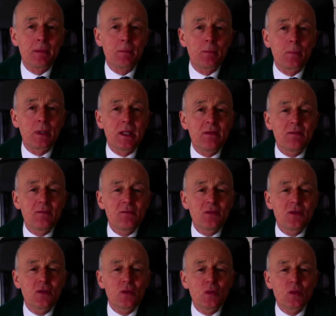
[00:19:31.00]
But even for
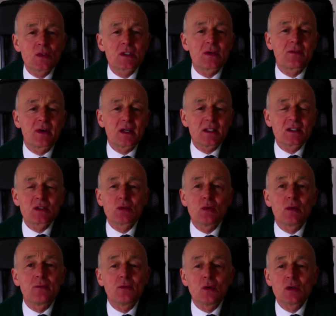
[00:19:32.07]
those of us who
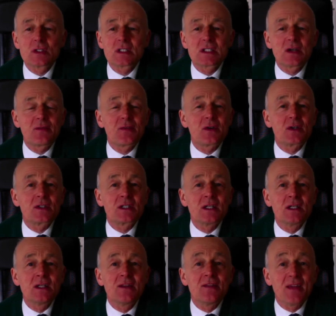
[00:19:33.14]
have not suffered
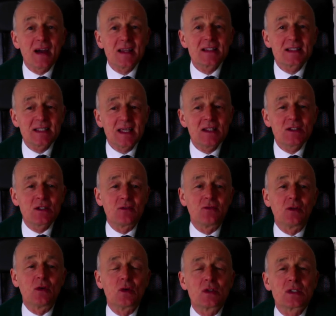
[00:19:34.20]
that sense of
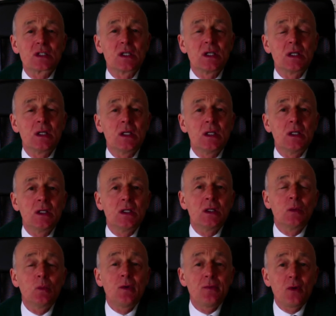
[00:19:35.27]
loss,
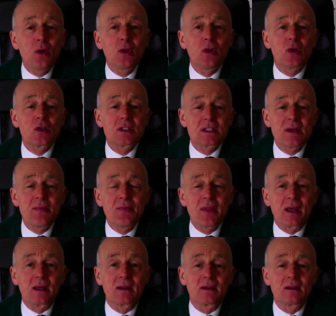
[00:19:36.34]
we've all lost
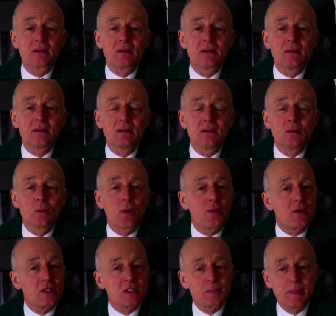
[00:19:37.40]
something.
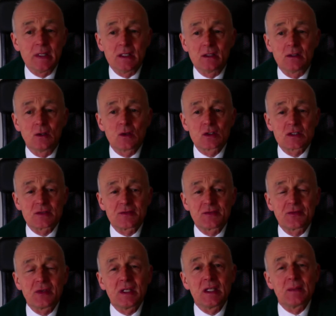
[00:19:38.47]
Whether it's been loss of
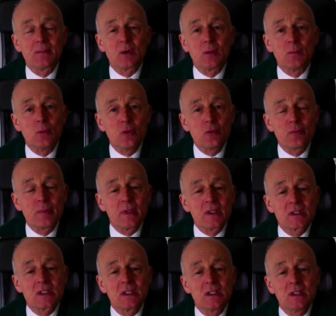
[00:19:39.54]
freedom or
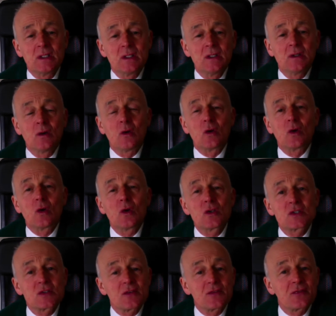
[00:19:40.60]
movement, or
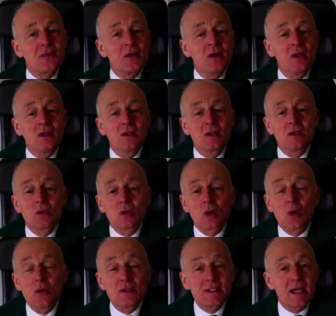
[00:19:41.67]
loss of
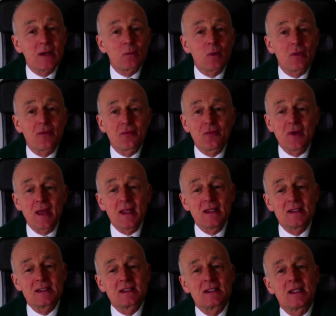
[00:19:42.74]
contact with
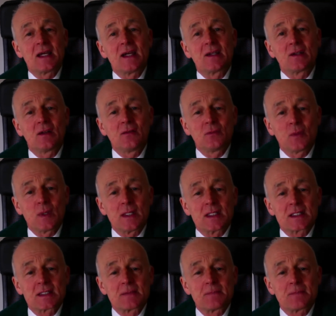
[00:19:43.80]
friends and loved ones.